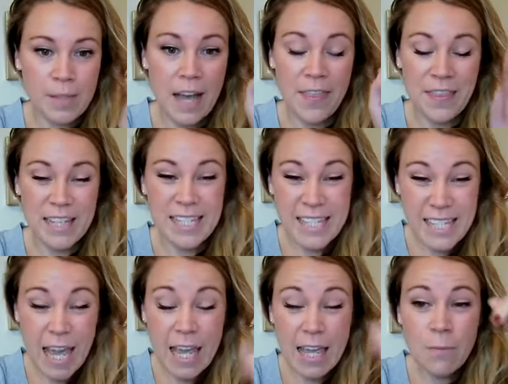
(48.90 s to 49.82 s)
on the
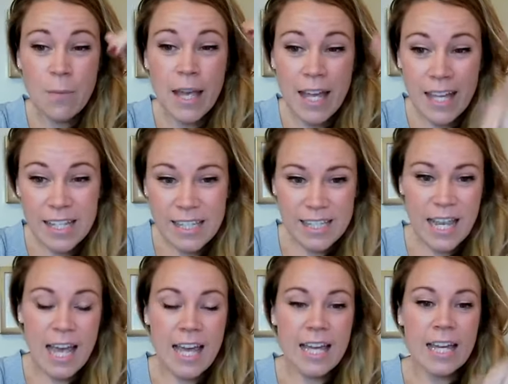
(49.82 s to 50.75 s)
same
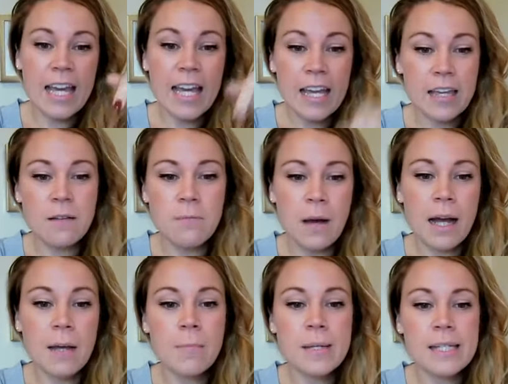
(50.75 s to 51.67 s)
day in
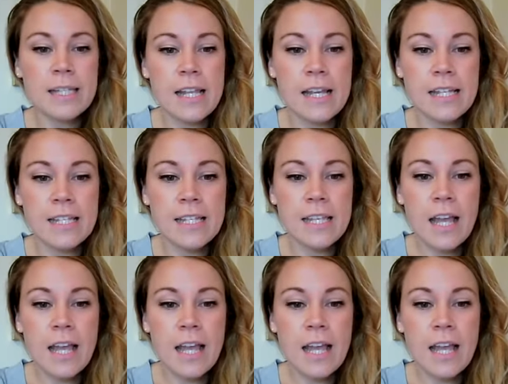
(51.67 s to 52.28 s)
my business,